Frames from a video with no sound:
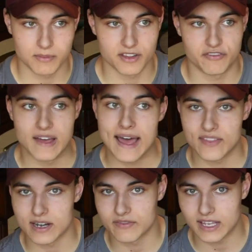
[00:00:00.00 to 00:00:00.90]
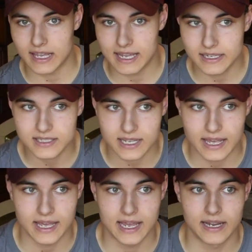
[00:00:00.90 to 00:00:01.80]
some of the fat that I've gained,
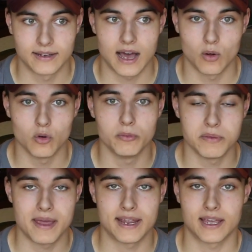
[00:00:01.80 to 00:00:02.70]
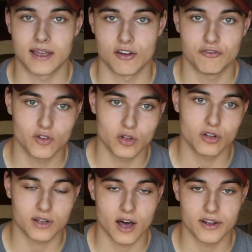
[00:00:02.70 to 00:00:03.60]
and I will be making a
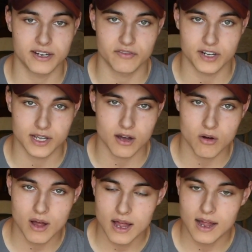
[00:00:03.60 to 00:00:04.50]
full cutting video